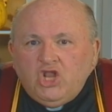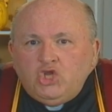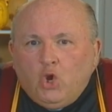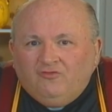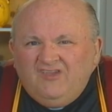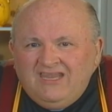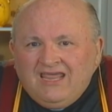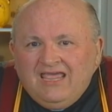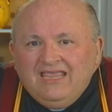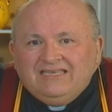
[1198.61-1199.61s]

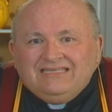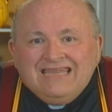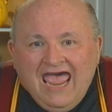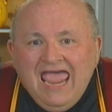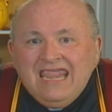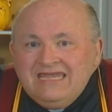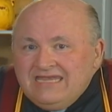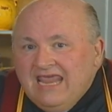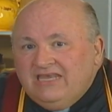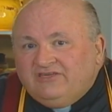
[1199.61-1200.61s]
Novena is 9
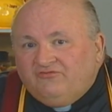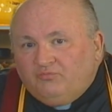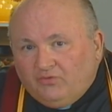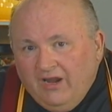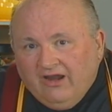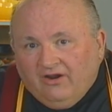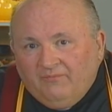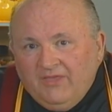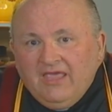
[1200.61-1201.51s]
days of prayer.